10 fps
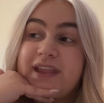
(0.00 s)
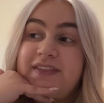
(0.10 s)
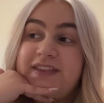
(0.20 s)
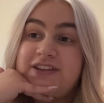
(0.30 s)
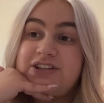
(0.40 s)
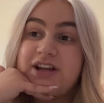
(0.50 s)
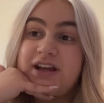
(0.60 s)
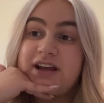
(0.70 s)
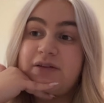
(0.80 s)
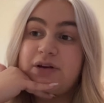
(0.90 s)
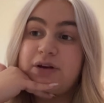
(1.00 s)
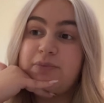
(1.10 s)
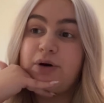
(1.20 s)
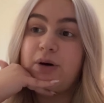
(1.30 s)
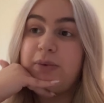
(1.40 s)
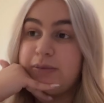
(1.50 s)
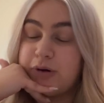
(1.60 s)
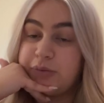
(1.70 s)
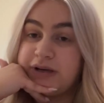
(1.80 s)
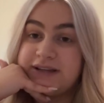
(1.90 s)
this year I want to put a bit more
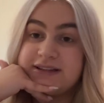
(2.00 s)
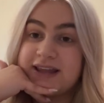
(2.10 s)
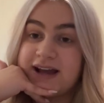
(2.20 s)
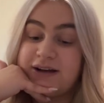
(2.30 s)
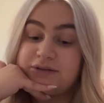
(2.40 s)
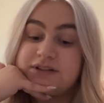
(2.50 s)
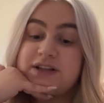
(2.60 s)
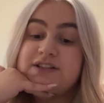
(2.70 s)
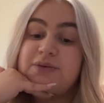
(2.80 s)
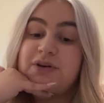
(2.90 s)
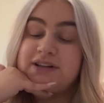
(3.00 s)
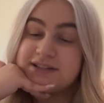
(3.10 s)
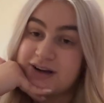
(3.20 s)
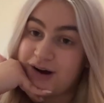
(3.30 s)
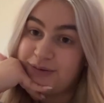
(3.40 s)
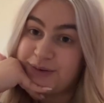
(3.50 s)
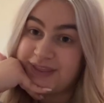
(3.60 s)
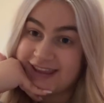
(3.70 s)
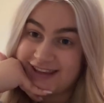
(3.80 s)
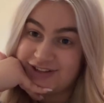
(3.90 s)
money into the house, so we're going to start off with the
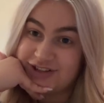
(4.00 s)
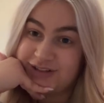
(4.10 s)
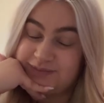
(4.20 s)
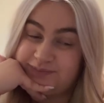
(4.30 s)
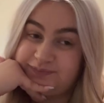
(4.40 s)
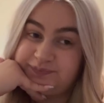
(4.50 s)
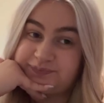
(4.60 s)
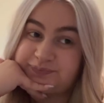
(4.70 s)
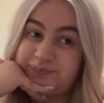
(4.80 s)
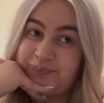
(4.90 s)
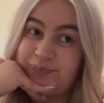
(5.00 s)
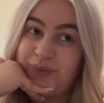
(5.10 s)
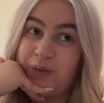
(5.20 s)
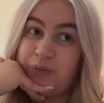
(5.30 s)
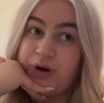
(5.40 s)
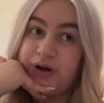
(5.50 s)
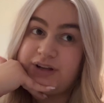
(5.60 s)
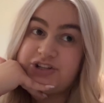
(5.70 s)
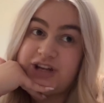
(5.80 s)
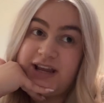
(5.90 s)
kitchen. We're
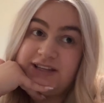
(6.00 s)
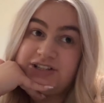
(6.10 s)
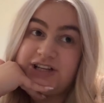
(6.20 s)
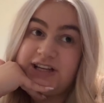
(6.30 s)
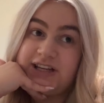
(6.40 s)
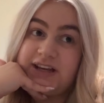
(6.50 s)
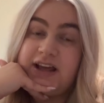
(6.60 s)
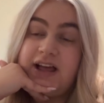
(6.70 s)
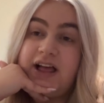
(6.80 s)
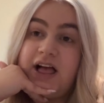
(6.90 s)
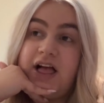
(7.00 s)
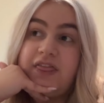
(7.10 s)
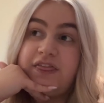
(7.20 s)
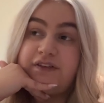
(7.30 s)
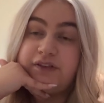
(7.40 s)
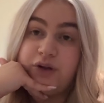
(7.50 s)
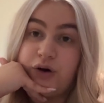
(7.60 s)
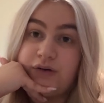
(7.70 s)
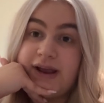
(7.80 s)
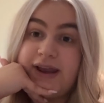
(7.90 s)
changing the
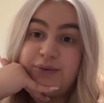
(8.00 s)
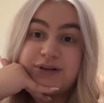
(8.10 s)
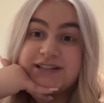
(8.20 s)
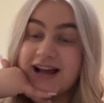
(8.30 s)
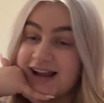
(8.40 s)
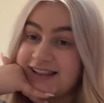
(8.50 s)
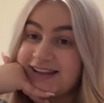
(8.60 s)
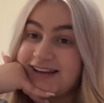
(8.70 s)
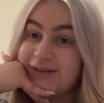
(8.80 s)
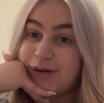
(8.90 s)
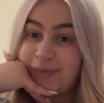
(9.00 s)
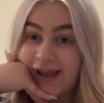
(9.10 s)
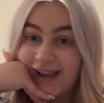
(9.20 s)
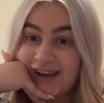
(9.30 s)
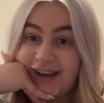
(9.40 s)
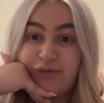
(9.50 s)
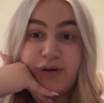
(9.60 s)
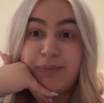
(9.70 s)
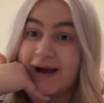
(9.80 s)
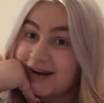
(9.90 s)
flooring, we're tiling it, we're painting it, we're
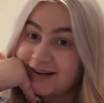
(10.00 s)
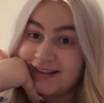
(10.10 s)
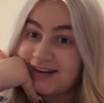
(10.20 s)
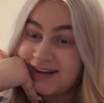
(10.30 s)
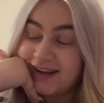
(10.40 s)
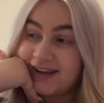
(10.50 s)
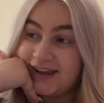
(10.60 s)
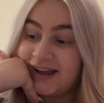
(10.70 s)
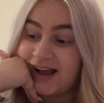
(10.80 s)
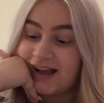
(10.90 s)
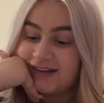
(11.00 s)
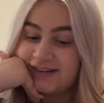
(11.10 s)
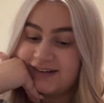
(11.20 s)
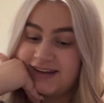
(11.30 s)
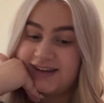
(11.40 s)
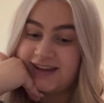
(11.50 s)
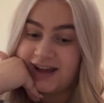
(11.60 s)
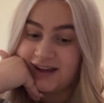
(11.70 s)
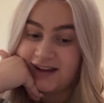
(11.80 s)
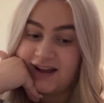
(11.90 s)
paneling it, and yeah,
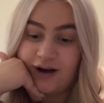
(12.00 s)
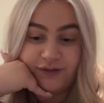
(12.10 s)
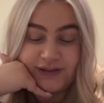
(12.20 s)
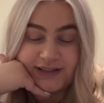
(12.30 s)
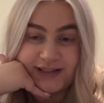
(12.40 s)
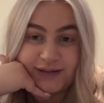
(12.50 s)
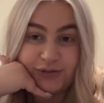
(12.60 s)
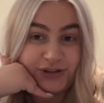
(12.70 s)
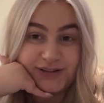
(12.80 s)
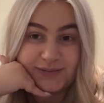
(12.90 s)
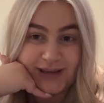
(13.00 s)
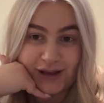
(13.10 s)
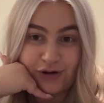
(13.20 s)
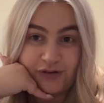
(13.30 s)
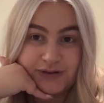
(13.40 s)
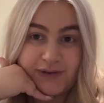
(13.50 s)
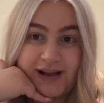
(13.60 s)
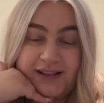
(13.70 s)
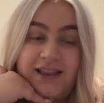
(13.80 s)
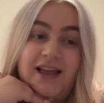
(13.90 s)
obviously we'll do some decor as well.